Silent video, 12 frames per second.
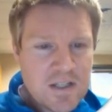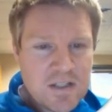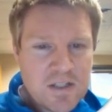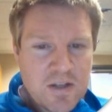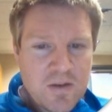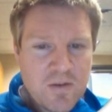
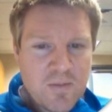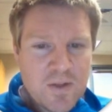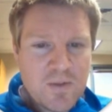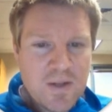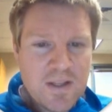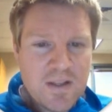So
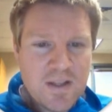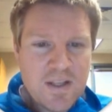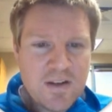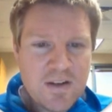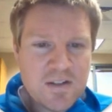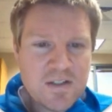between the
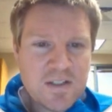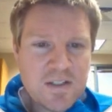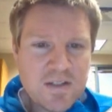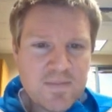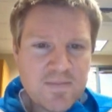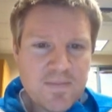
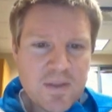years